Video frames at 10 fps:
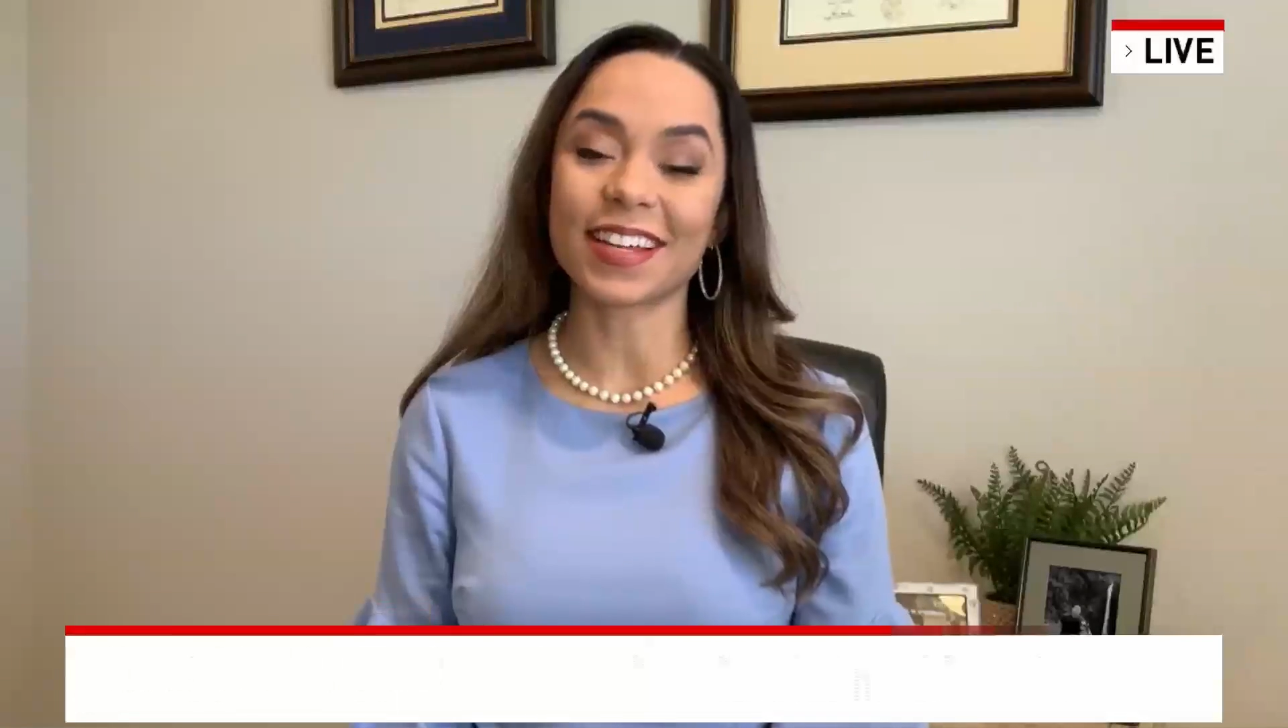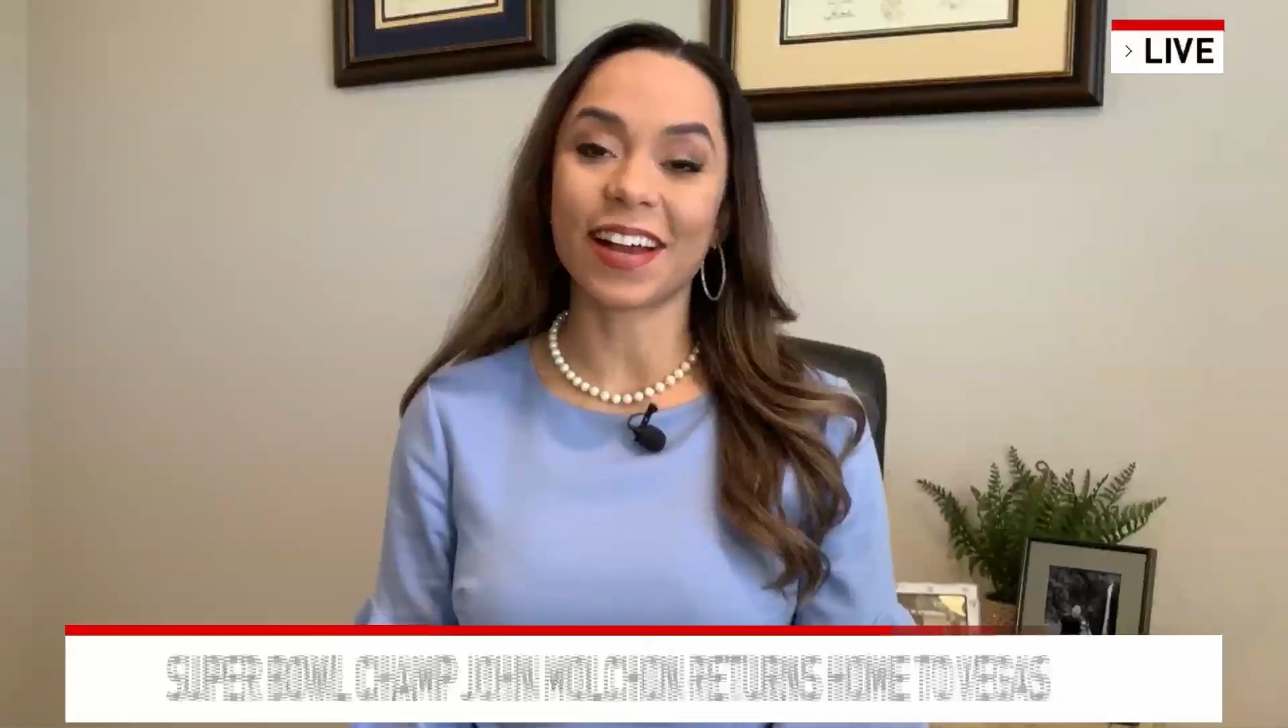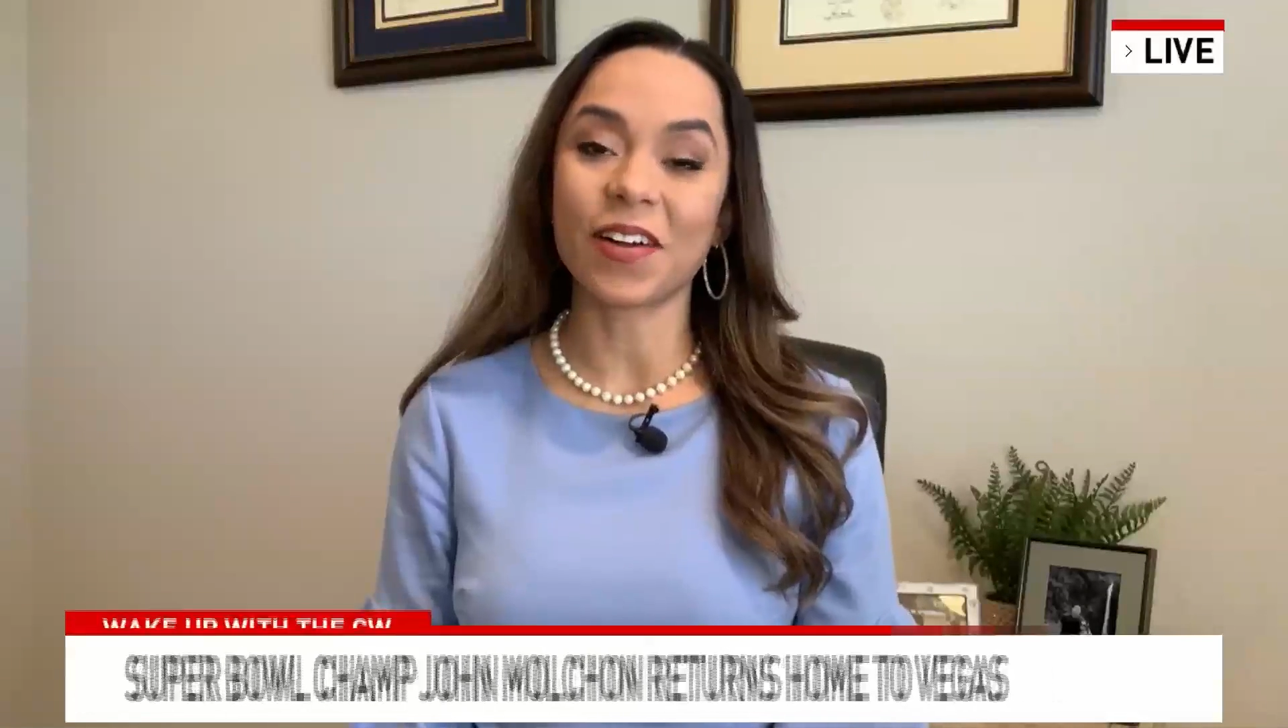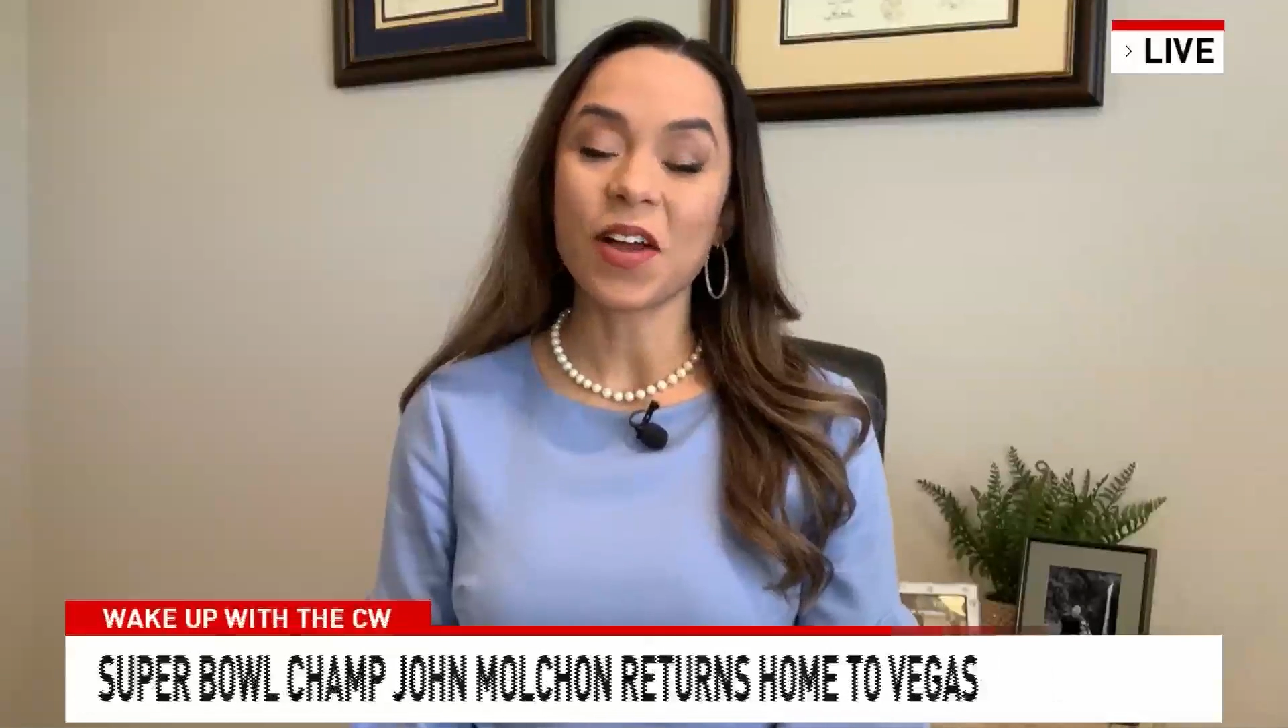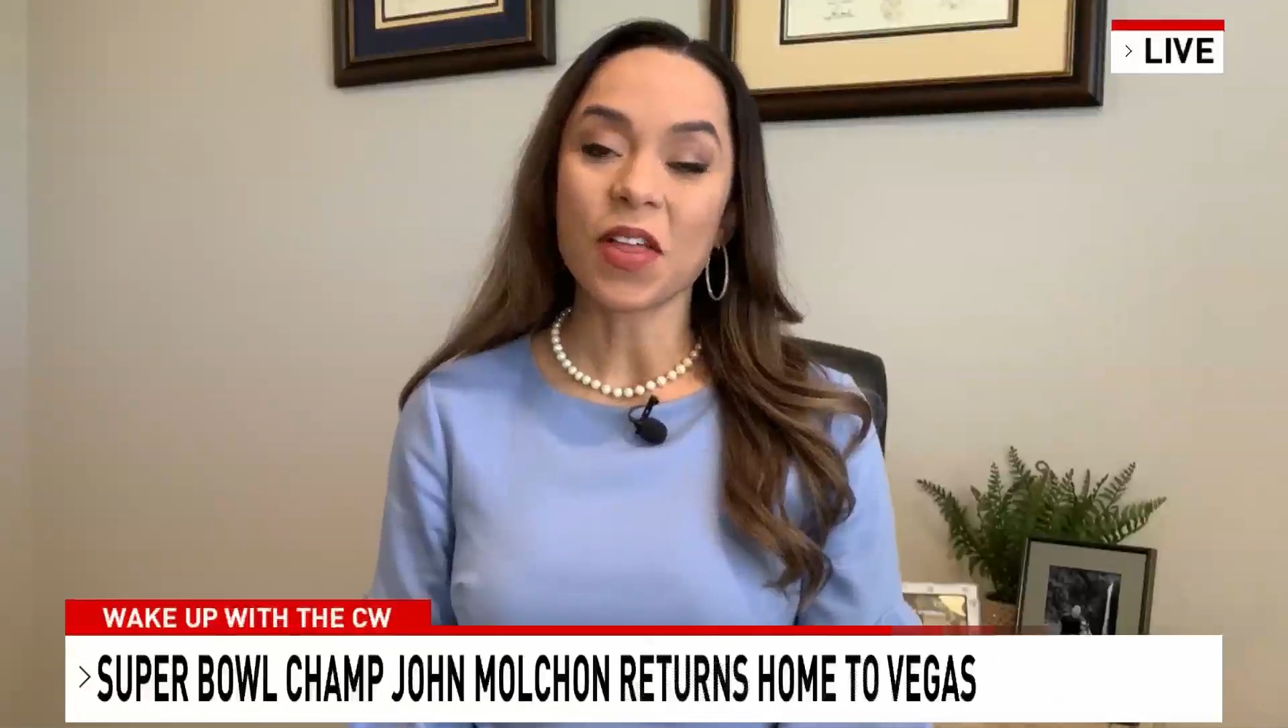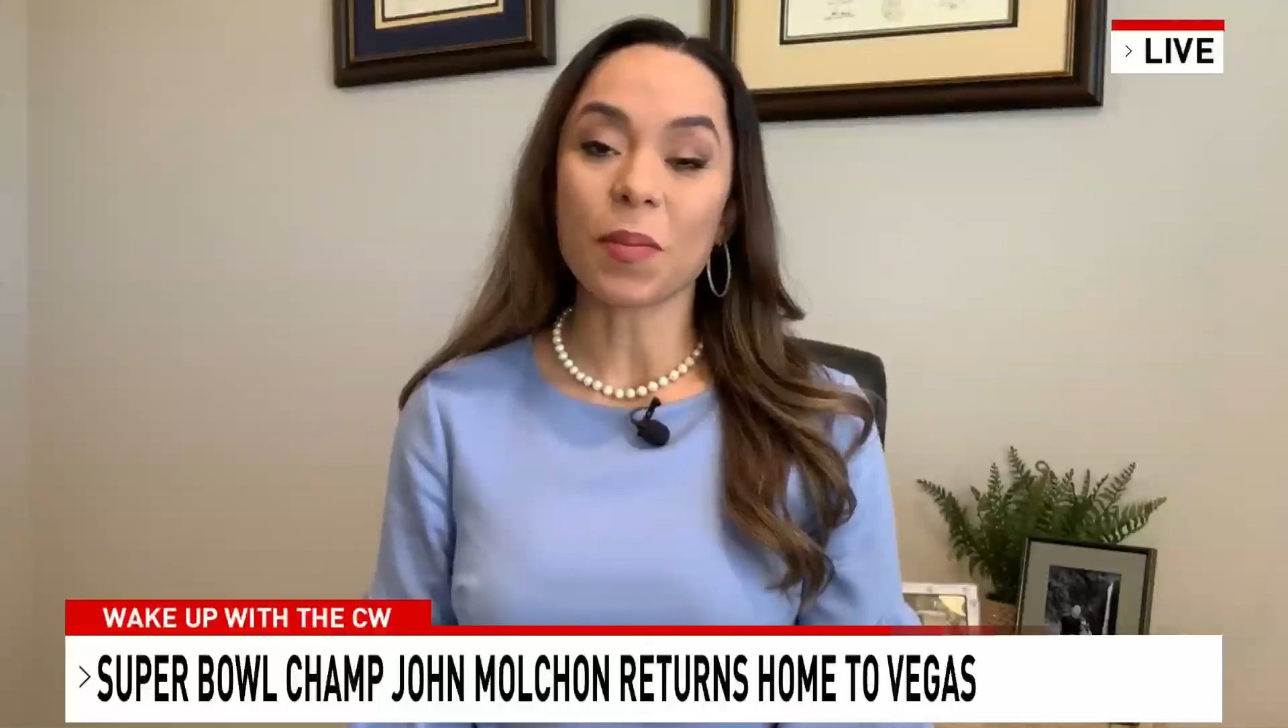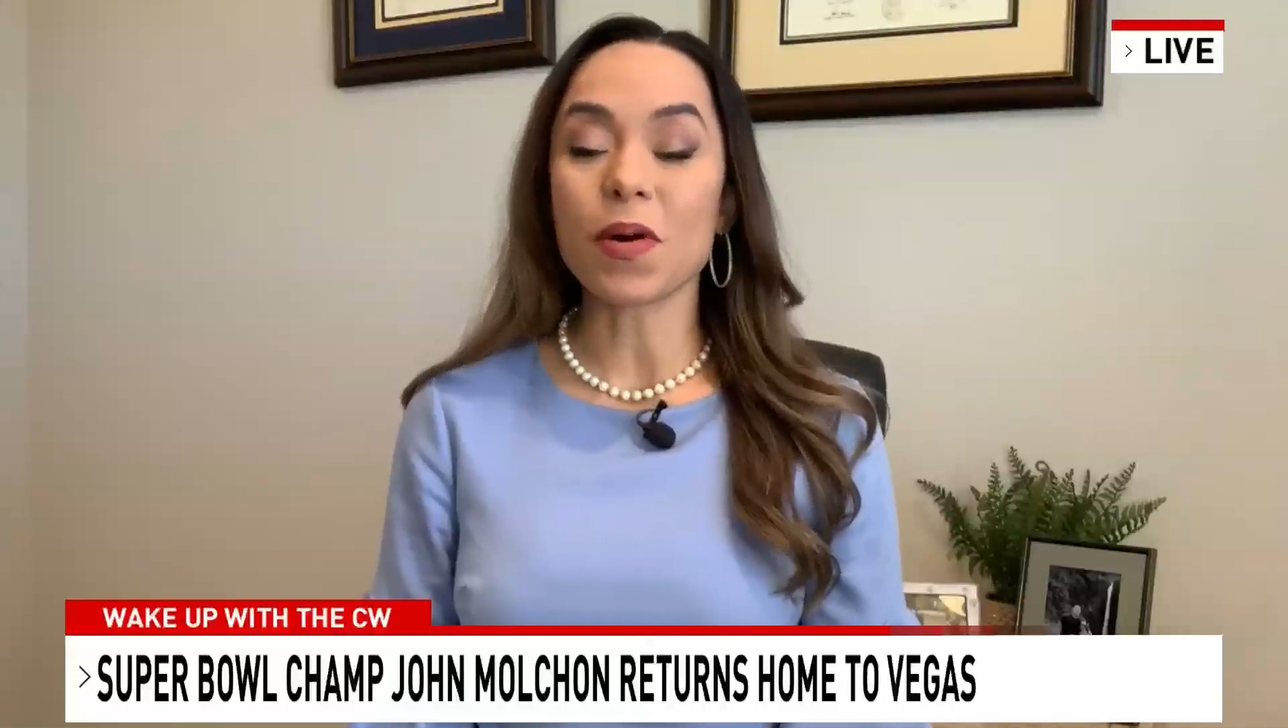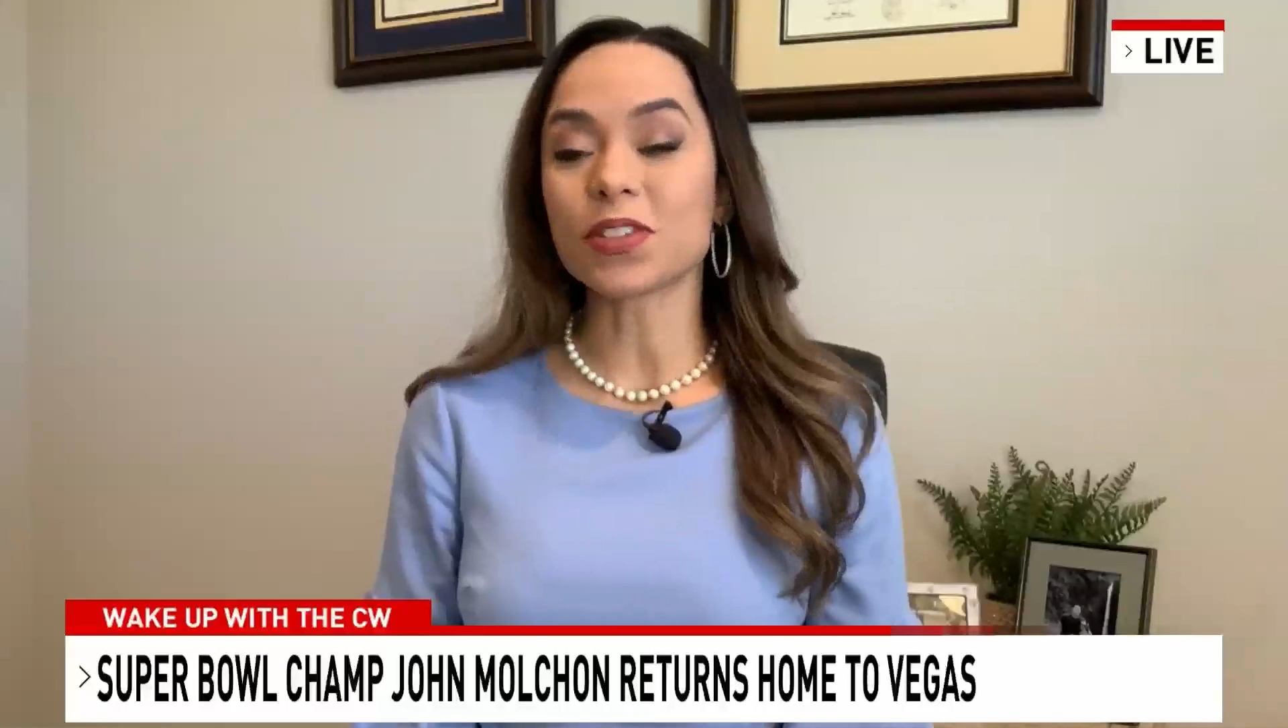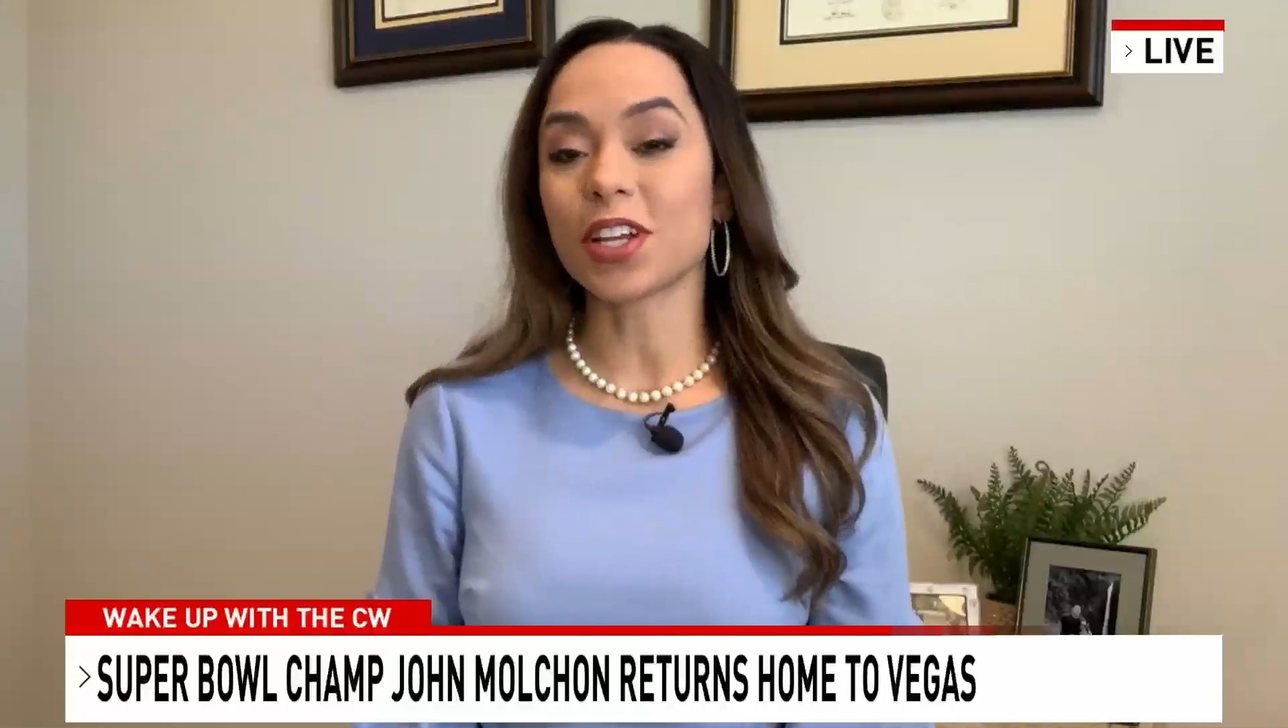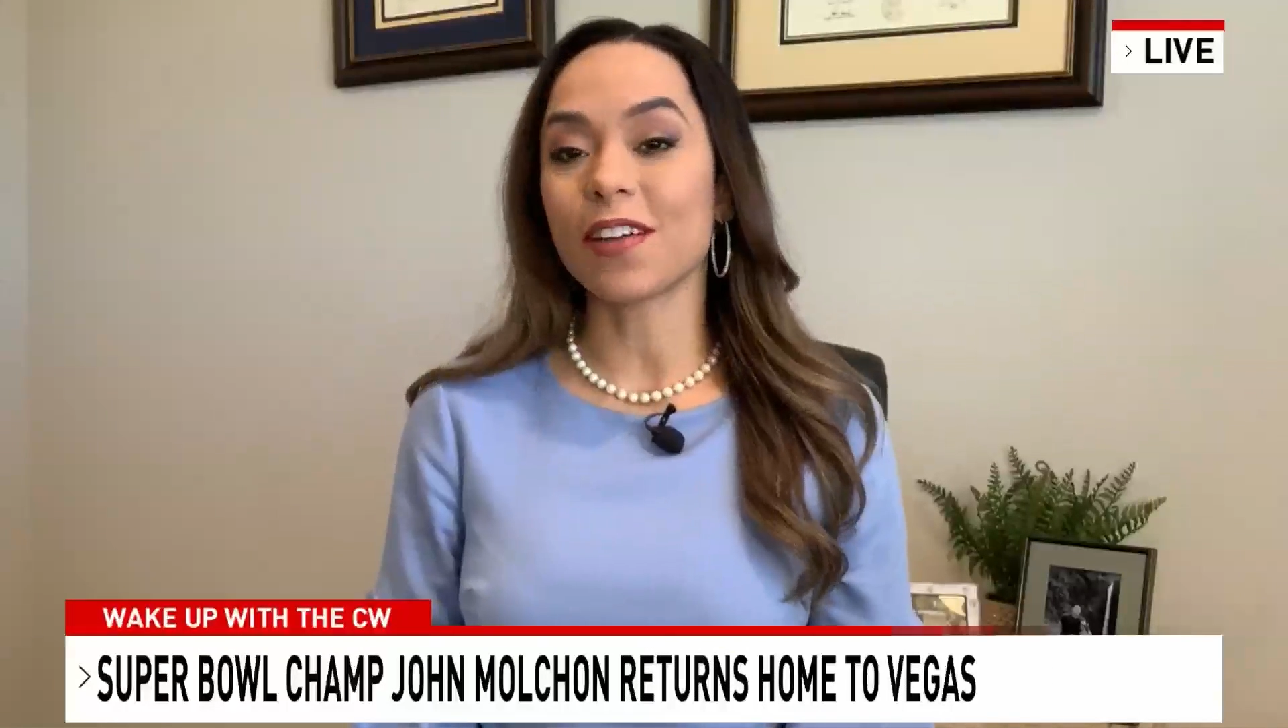Now, the
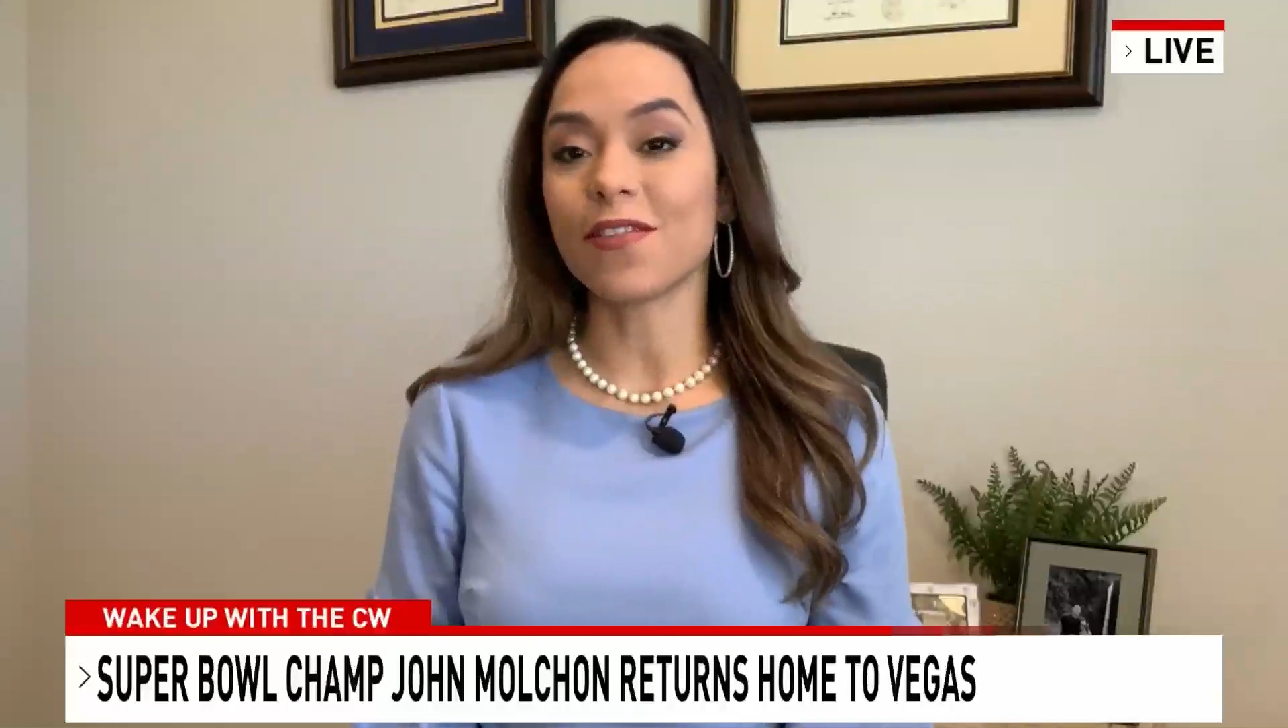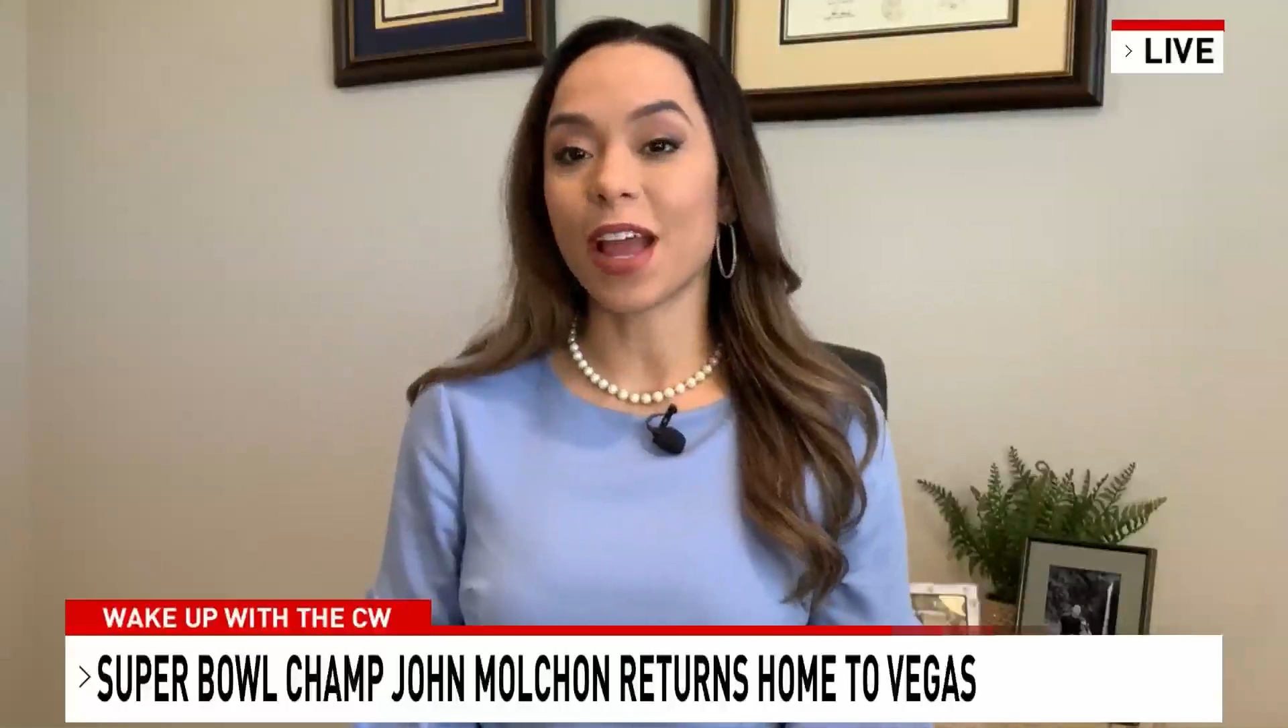Molchon